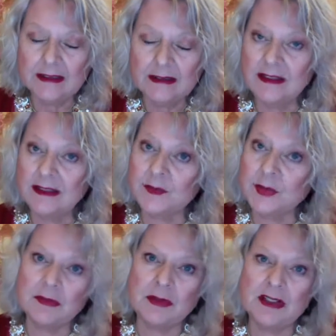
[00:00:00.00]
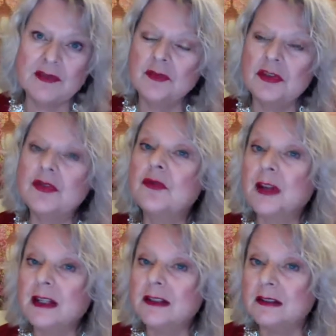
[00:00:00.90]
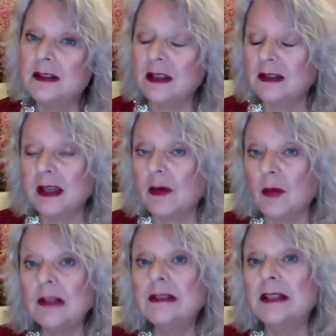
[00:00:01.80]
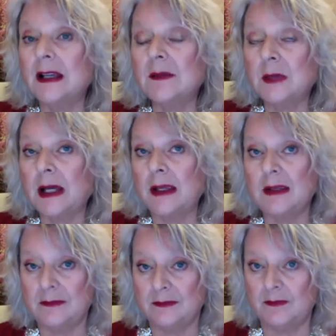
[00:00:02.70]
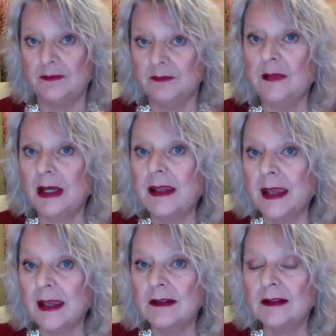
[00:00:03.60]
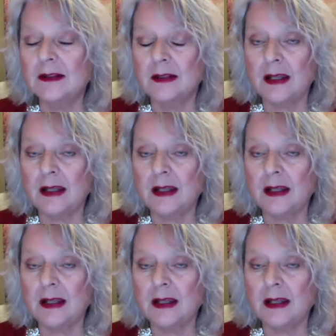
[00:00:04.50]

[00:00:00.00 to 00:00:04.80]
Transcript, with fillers: The experience was great. At that one time, I had it.